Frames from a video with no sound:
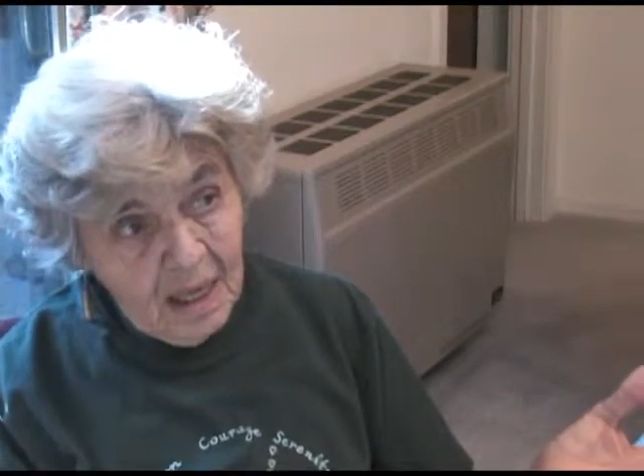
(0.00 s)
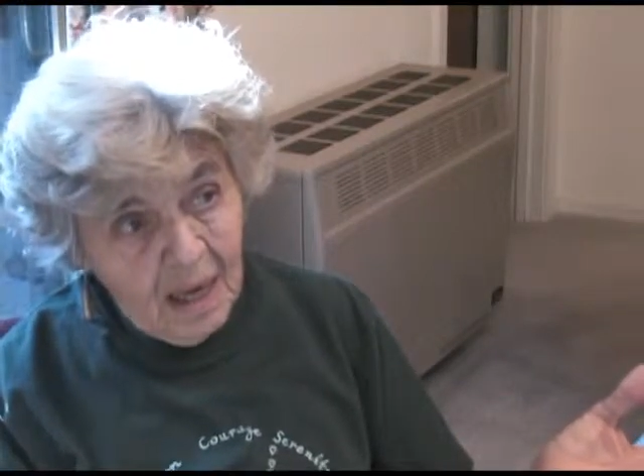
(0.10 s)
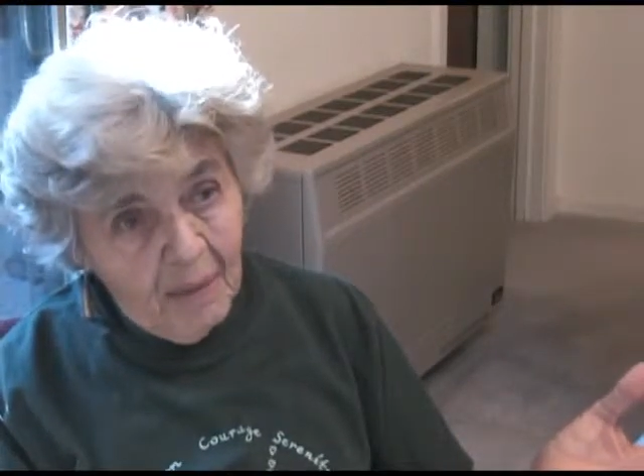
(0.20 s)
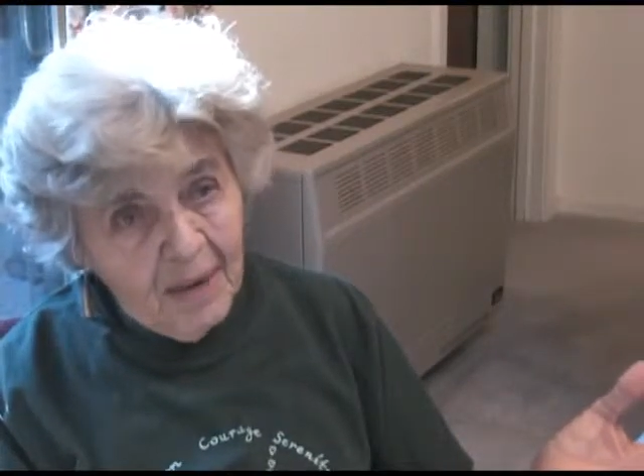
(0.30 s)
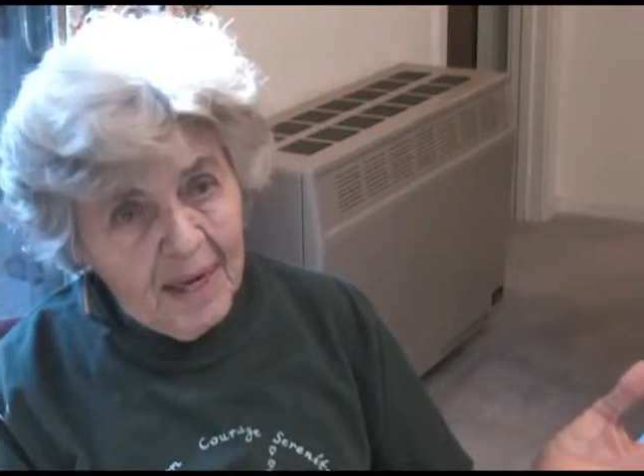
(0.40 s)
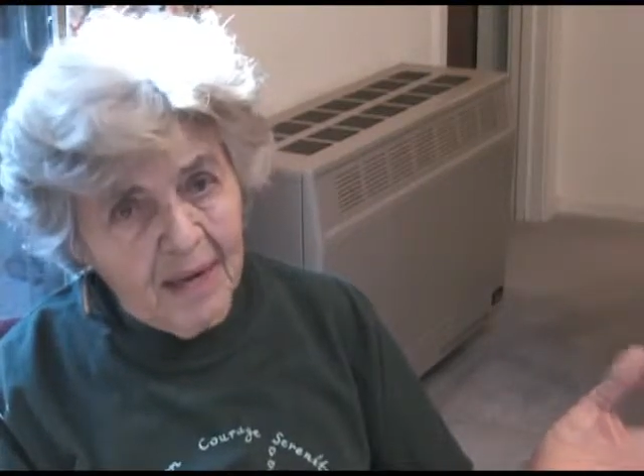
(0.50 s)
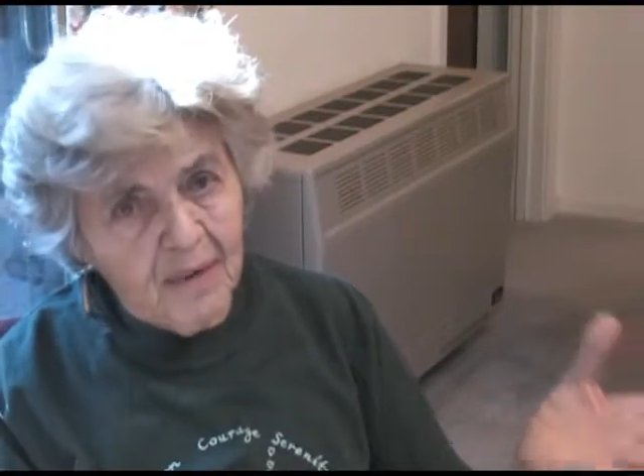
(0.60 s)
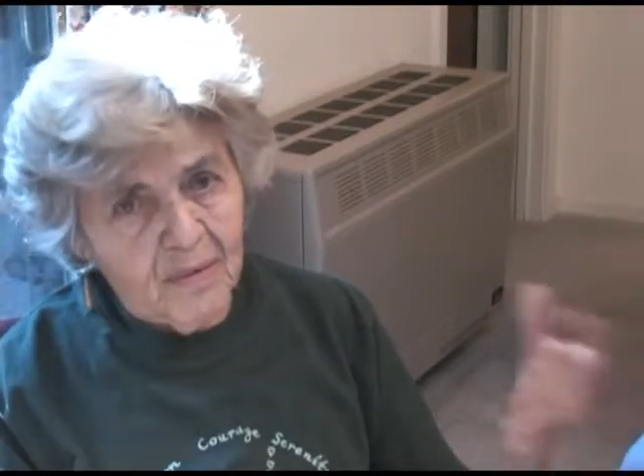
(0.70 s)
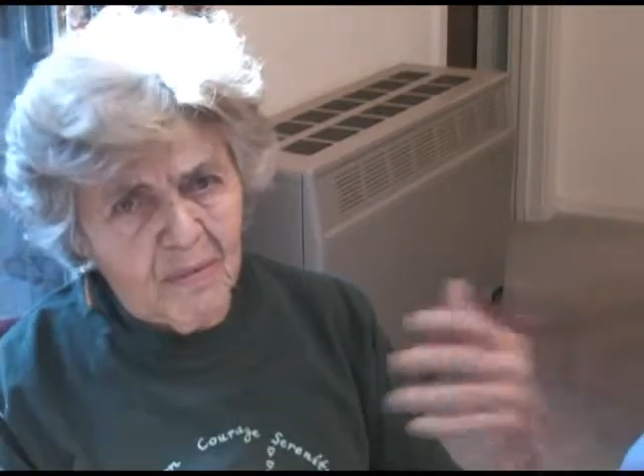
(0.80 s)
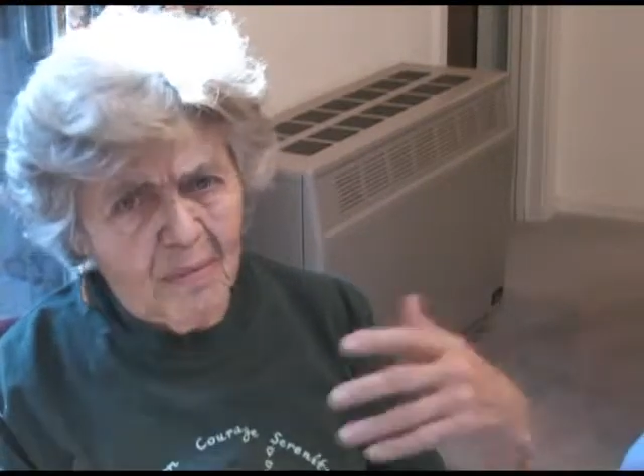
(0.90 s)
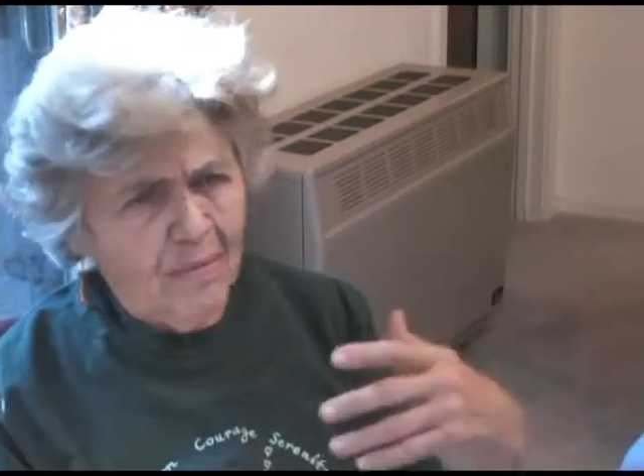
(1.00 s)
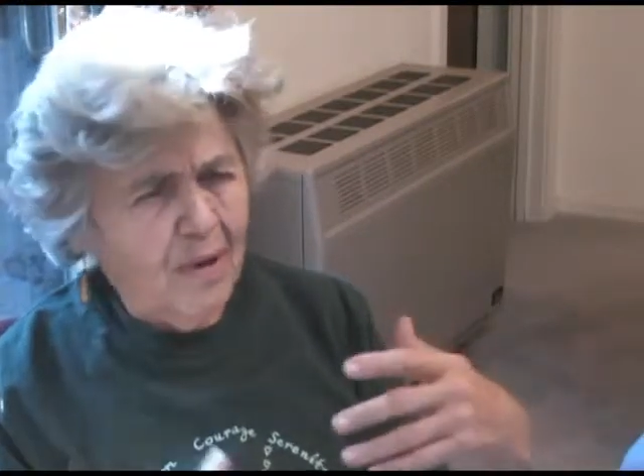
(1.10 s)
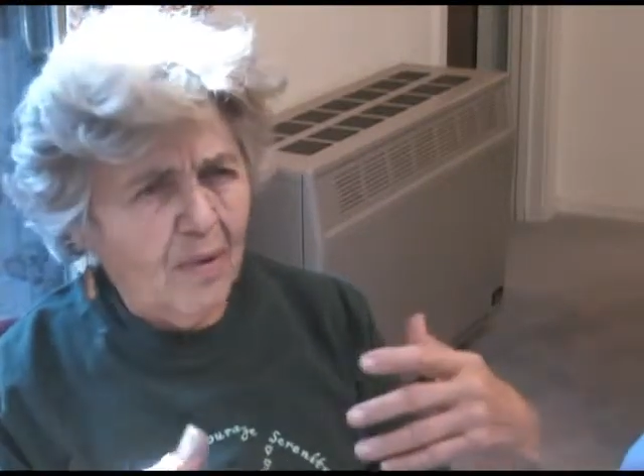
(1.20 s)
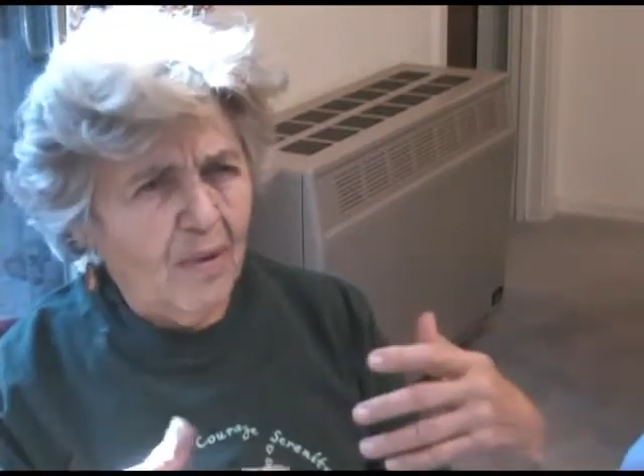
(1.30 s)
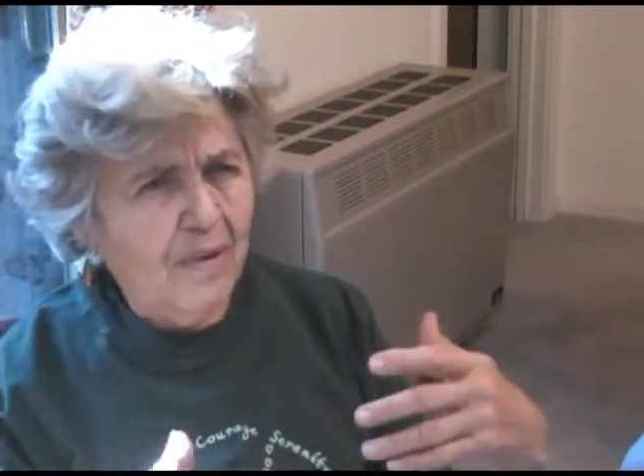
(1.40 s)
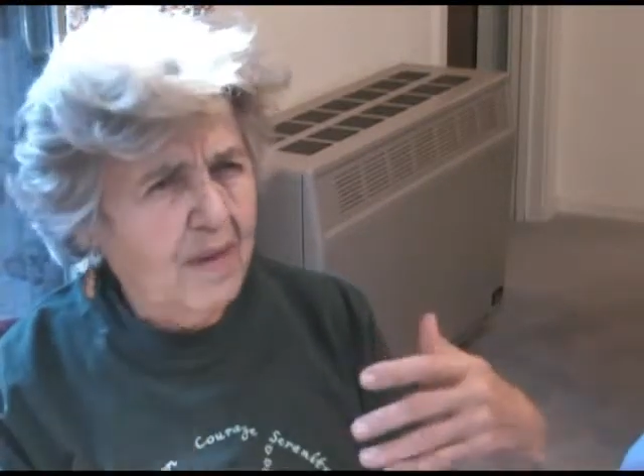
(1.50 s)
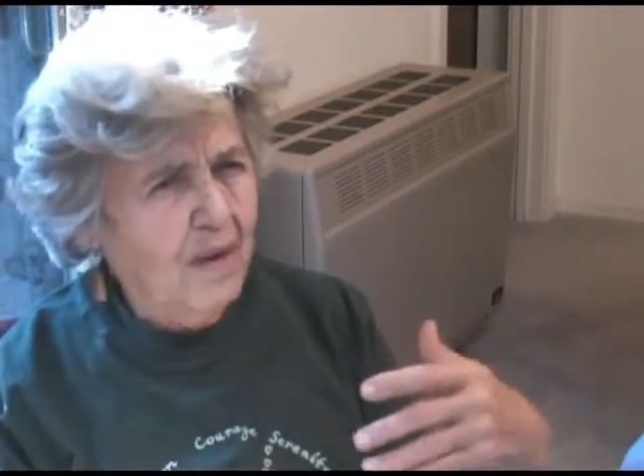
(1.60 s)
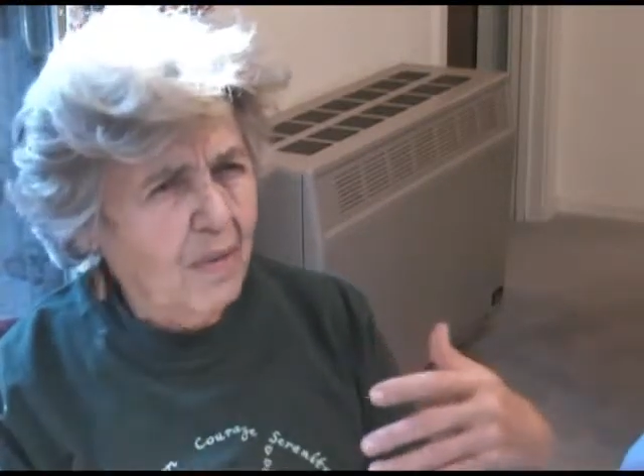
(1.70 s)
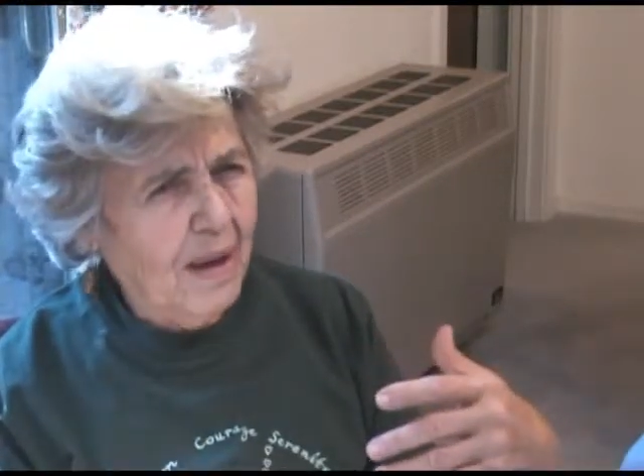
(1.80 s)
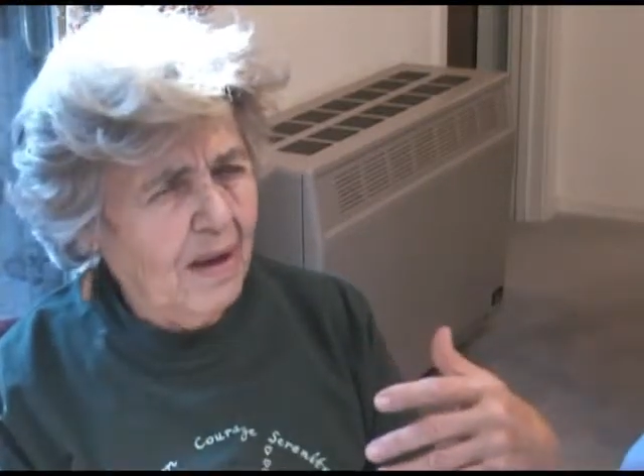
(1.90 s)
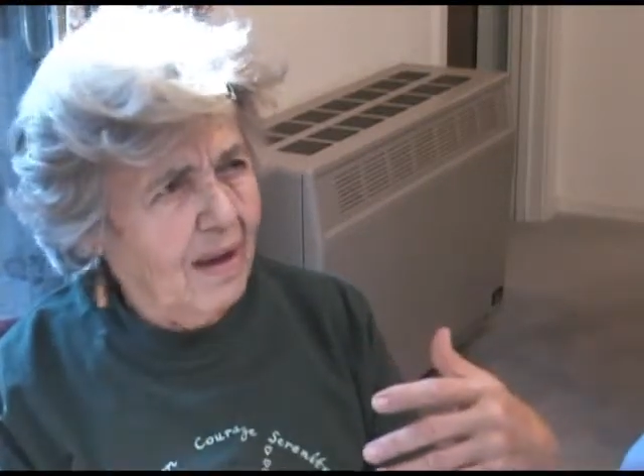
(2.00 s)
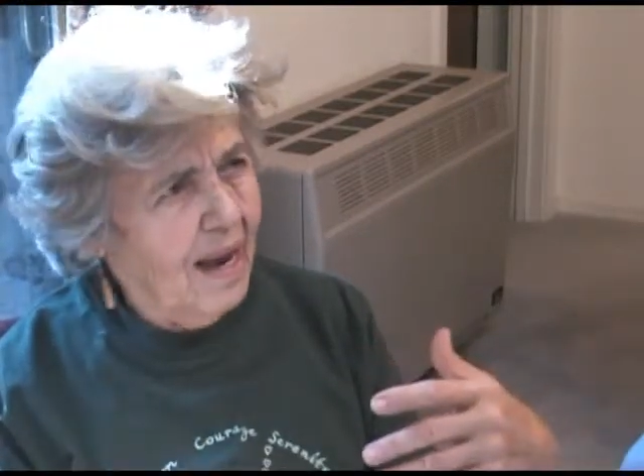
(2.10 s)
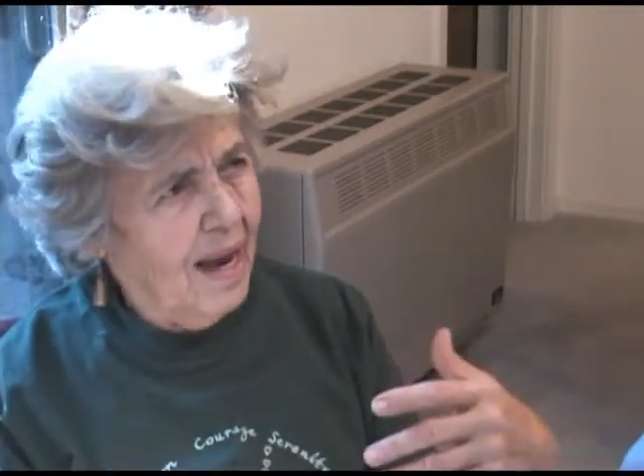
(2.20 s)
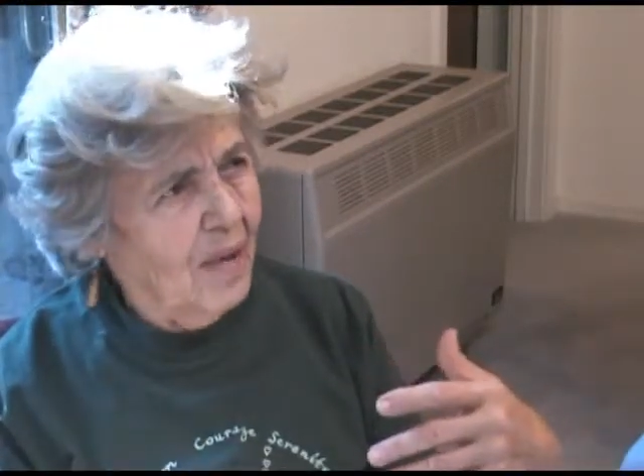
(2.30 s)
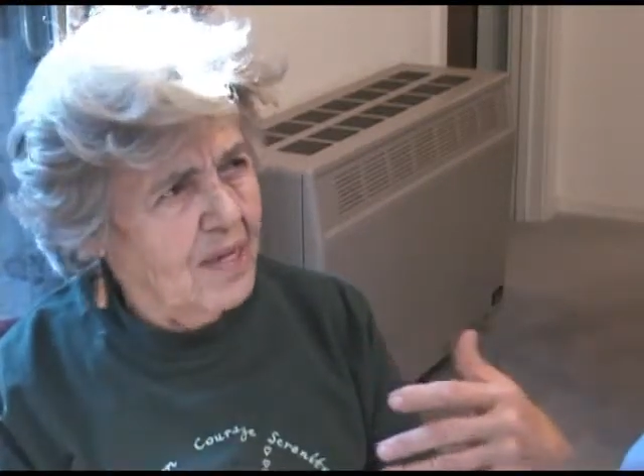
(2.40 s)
I began to think about how,